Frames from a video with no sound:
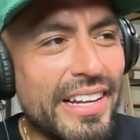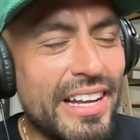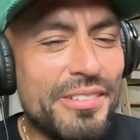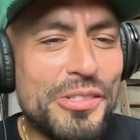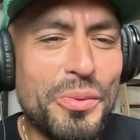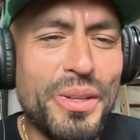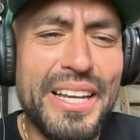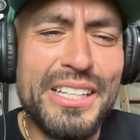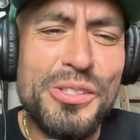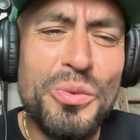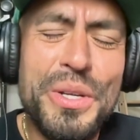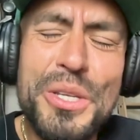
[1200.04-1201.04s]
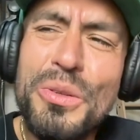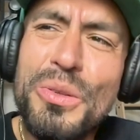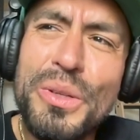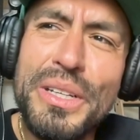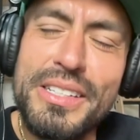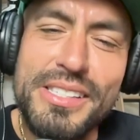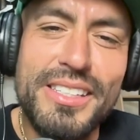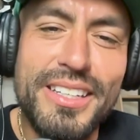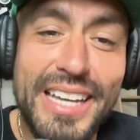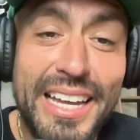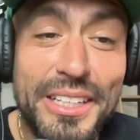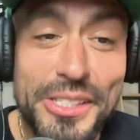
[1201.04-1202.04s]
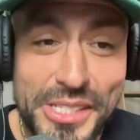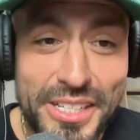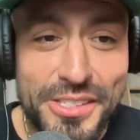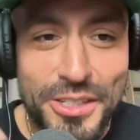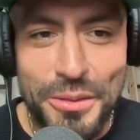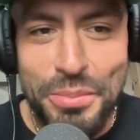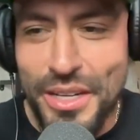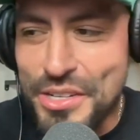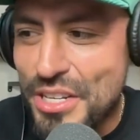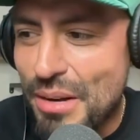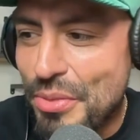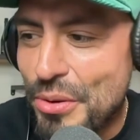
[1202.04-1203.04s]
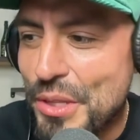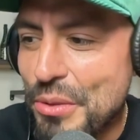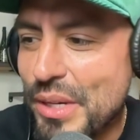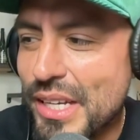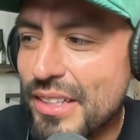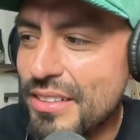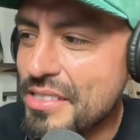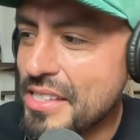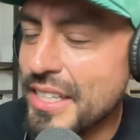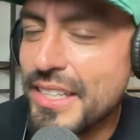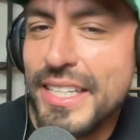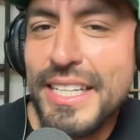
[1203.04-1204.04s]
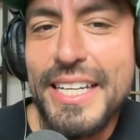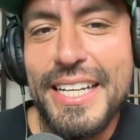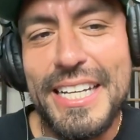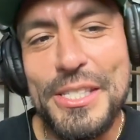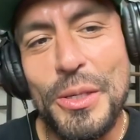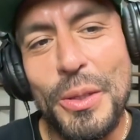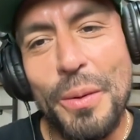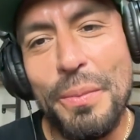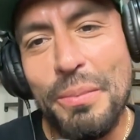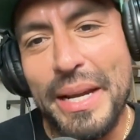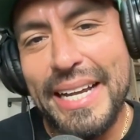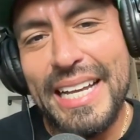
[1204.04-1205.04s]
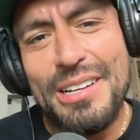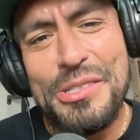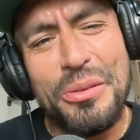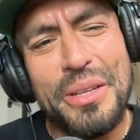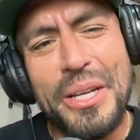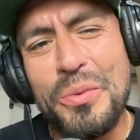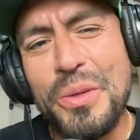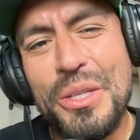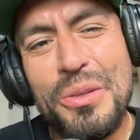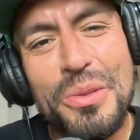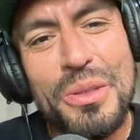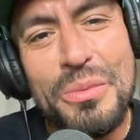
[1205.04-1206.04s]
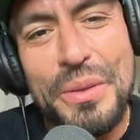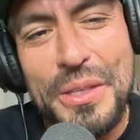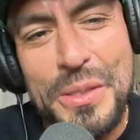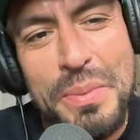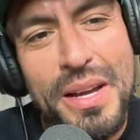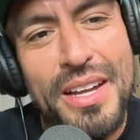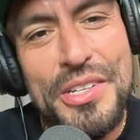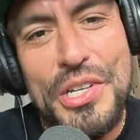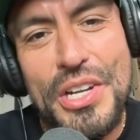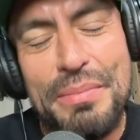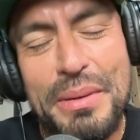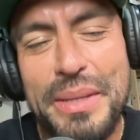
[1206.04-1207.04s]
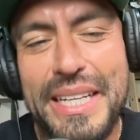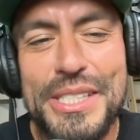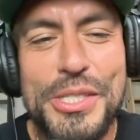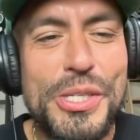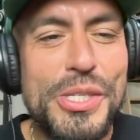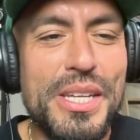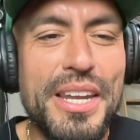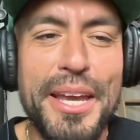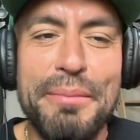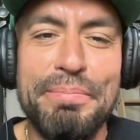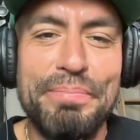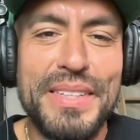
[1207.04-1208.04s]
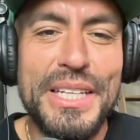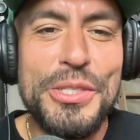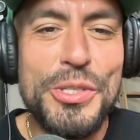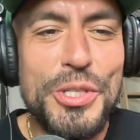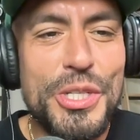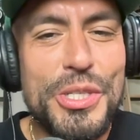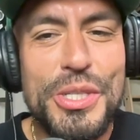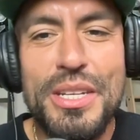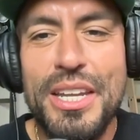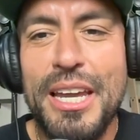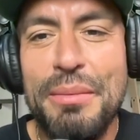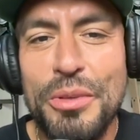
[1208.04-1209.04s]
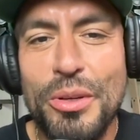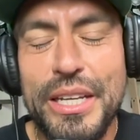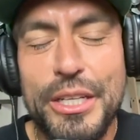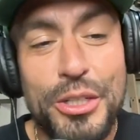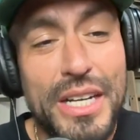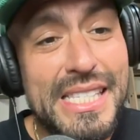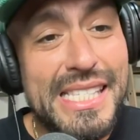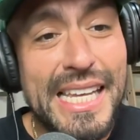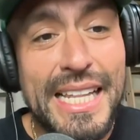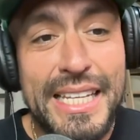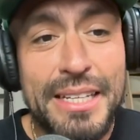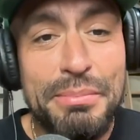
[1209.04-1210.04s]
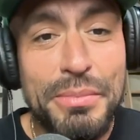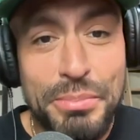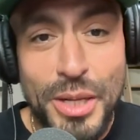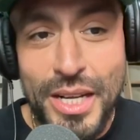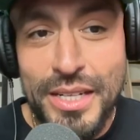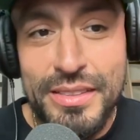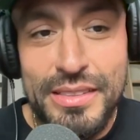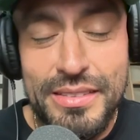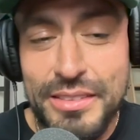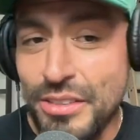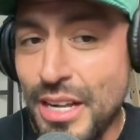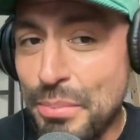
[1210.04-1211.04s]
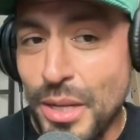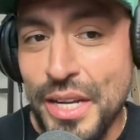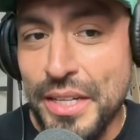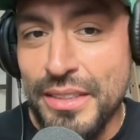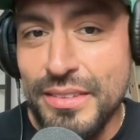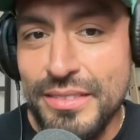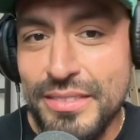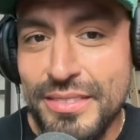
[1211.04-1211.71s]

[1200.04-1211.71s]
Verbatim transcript: accountants were like, so what are you doing? Because the L L C is called Pawn Shop thirty-three L L C. And so our, my accountants are like, what are you doing with this pawn shop? I'm like, it's just the name. It's just the name. They're like, you're not selling pawn. You're not pawning.